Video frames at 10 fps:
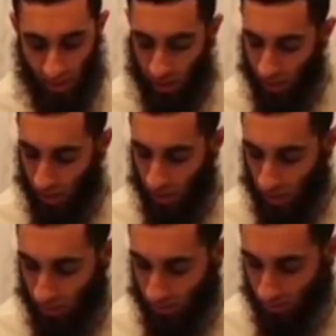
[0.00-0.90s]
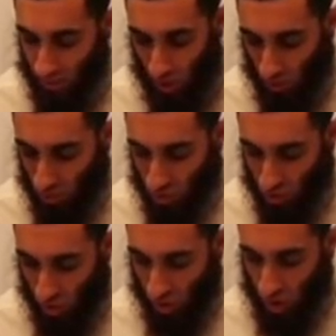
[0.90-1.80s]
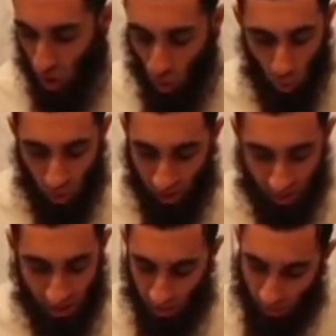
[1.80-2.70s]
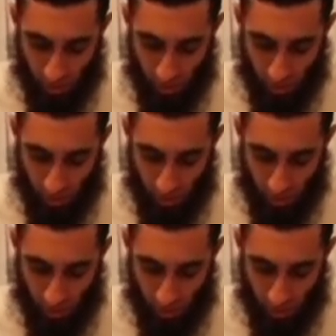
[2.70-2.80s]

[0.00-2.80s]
struck gold and silver.